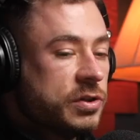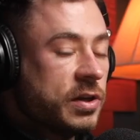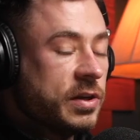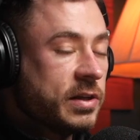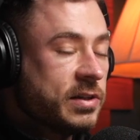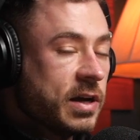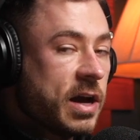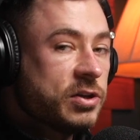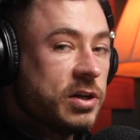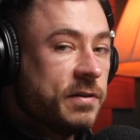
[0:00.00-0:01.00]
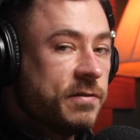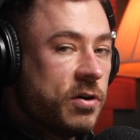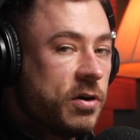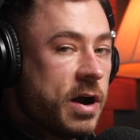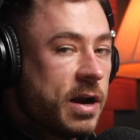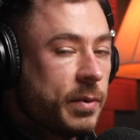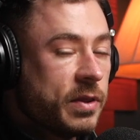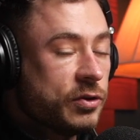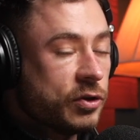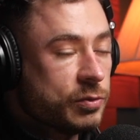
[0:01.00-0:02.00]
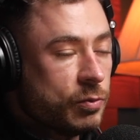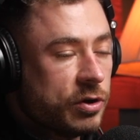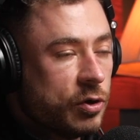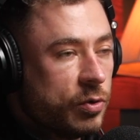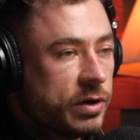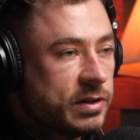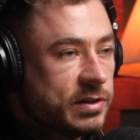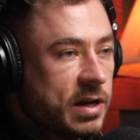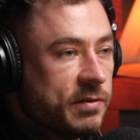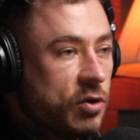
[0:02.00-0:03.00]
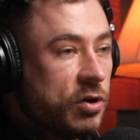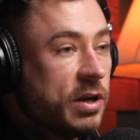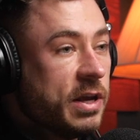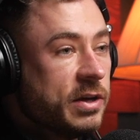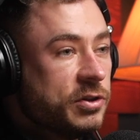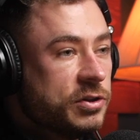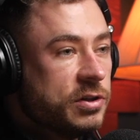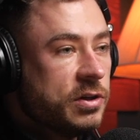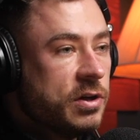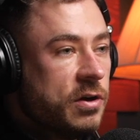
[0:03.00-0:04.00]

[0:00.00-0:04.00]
statistic actually for anybody that doesn't want to know it, is that if you're engaged